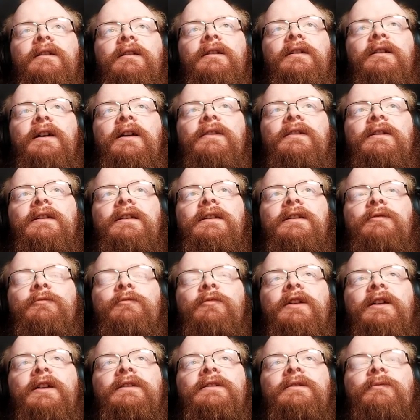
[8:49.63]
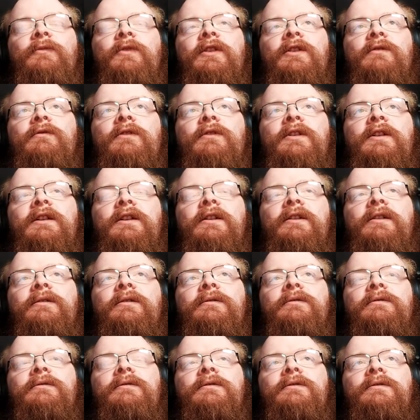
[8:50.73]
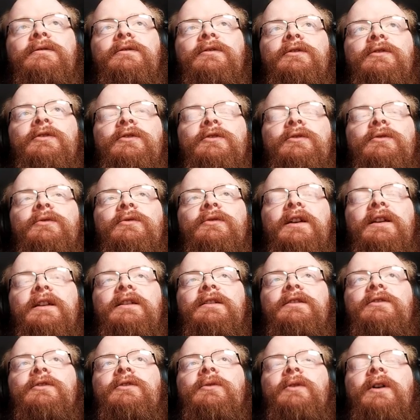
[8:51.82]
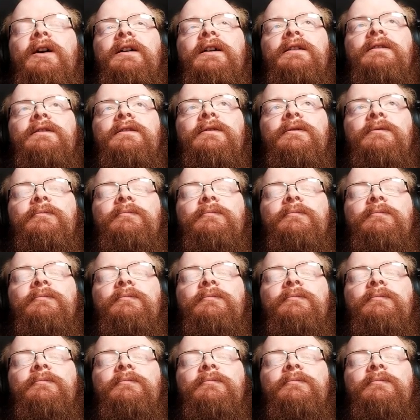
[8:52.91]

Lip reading: and then he can play something over here to try to get two eyes.